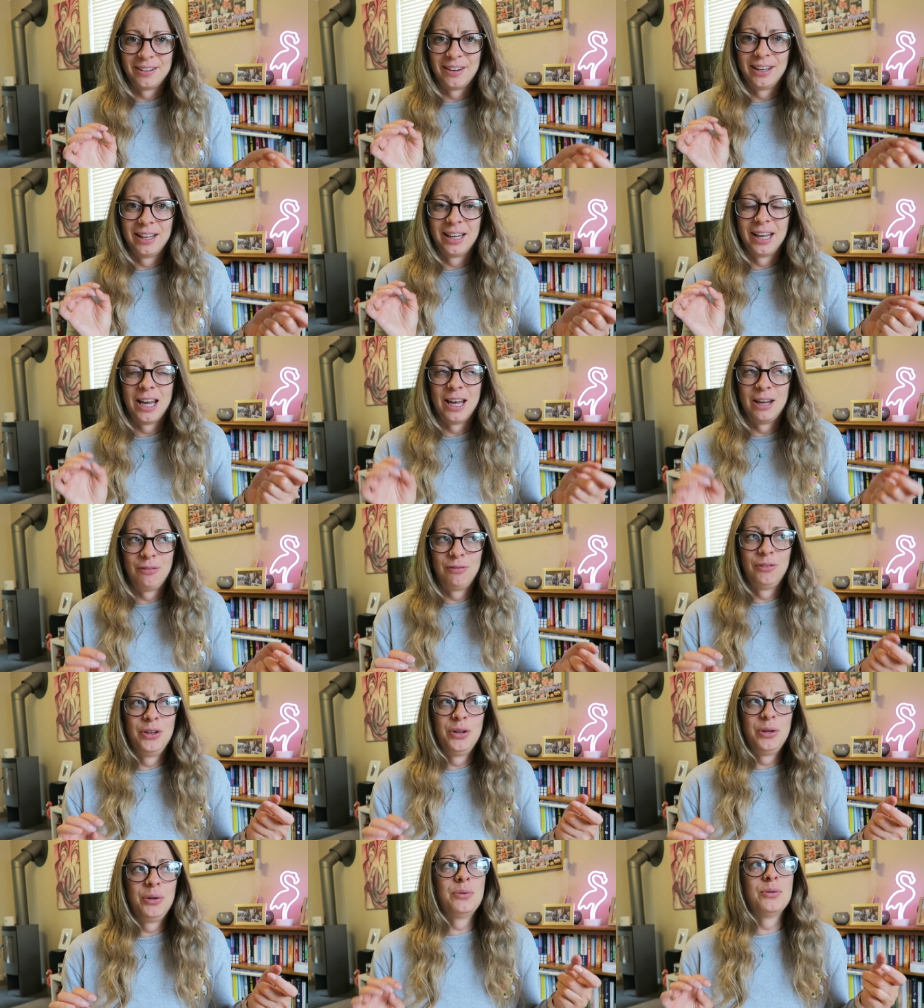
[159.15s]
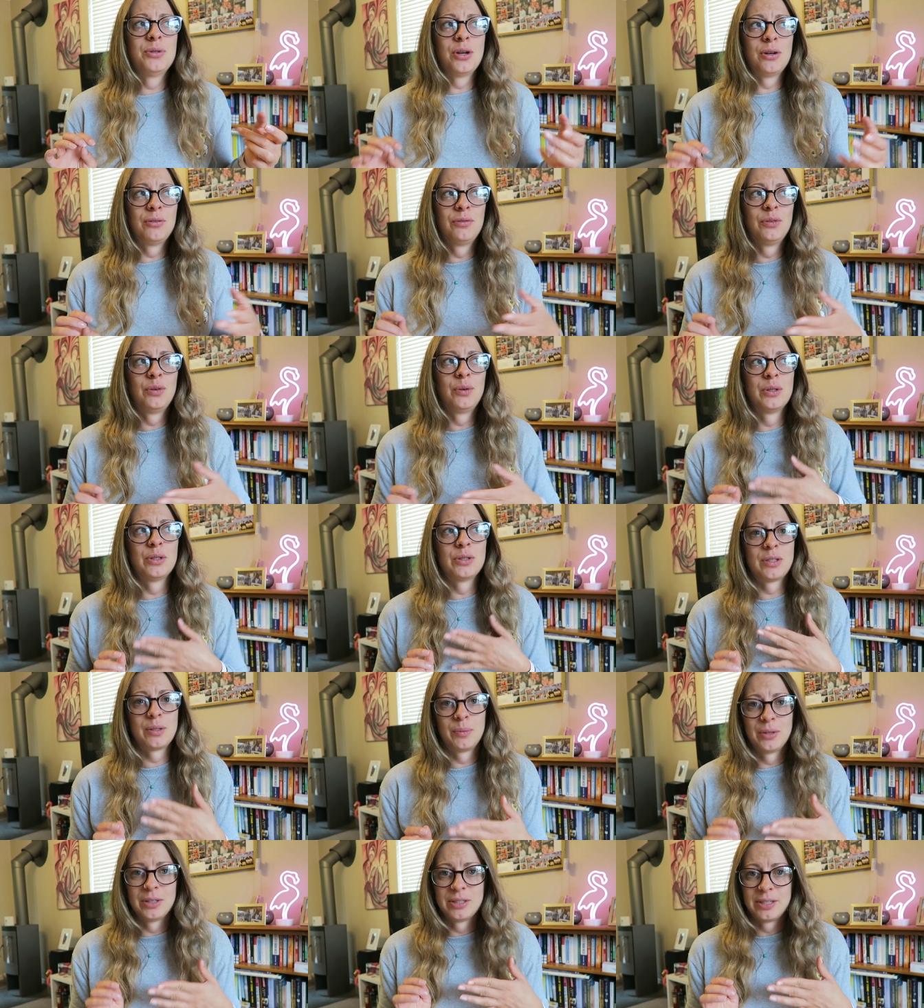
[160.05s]
Like, if you don't feel that
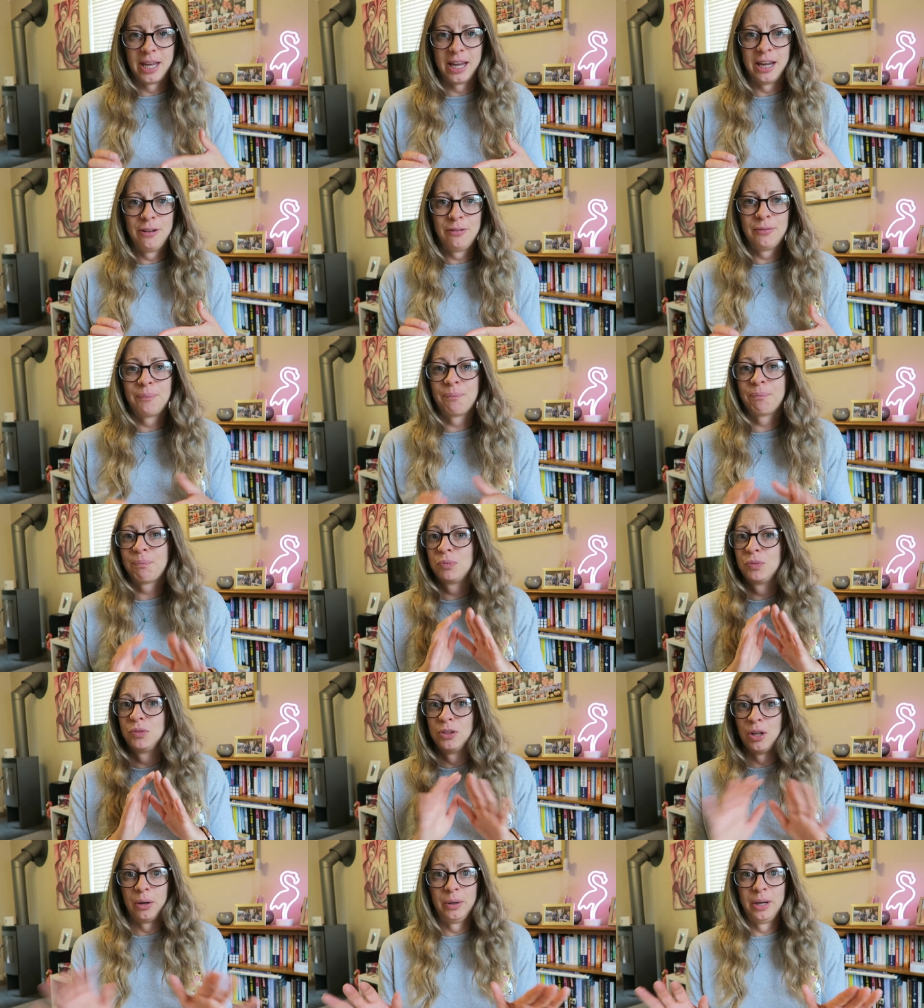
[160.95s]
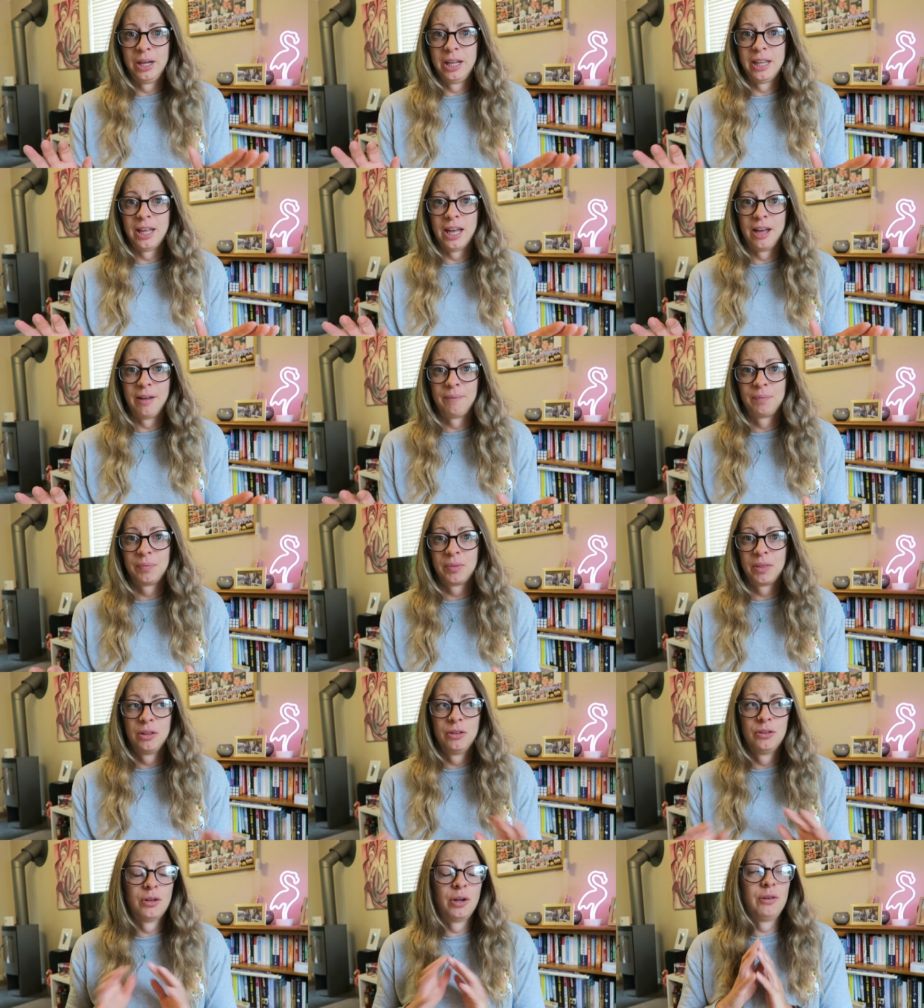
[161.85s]
somewhere is safe, don't eat there.
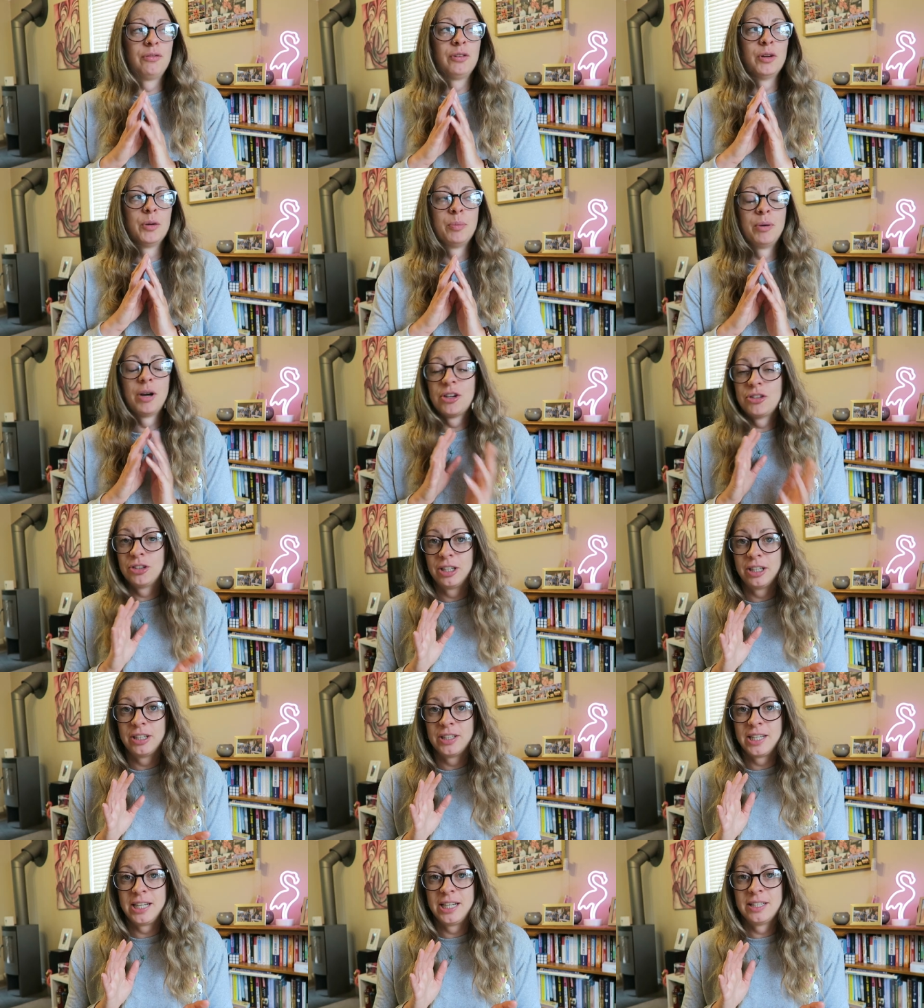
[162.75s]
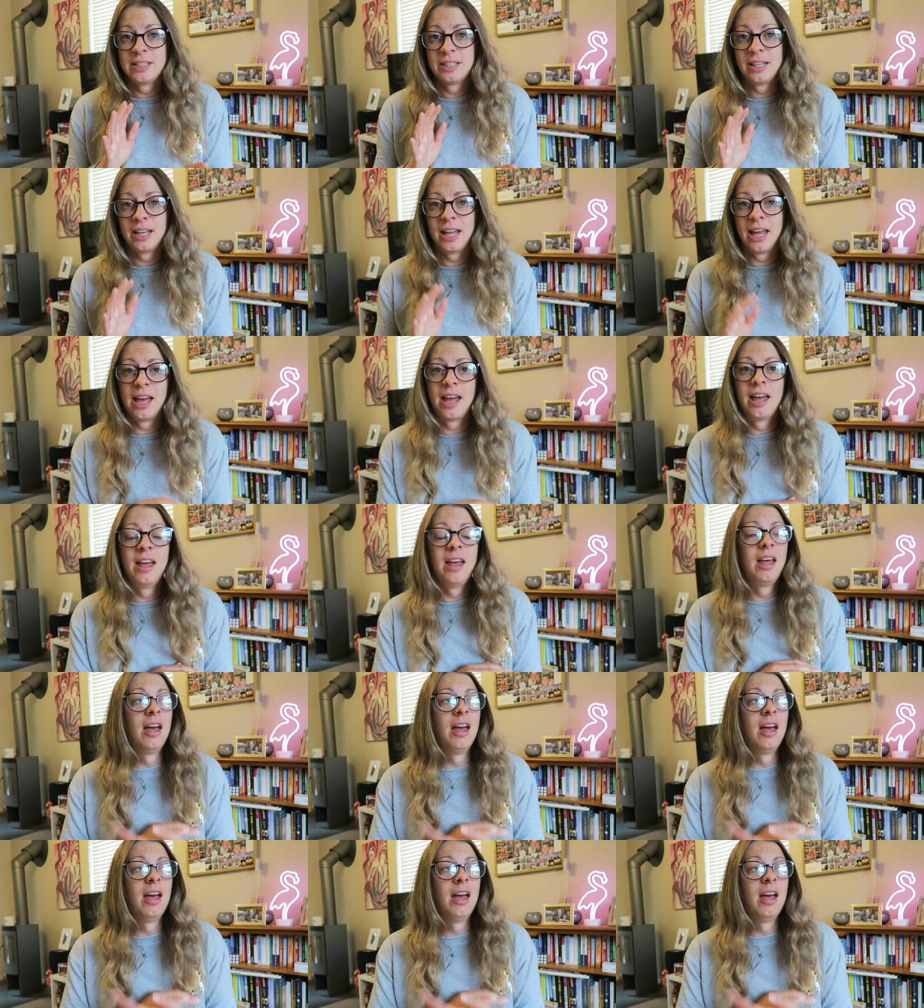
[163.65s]
Don't feel pressured into eating there.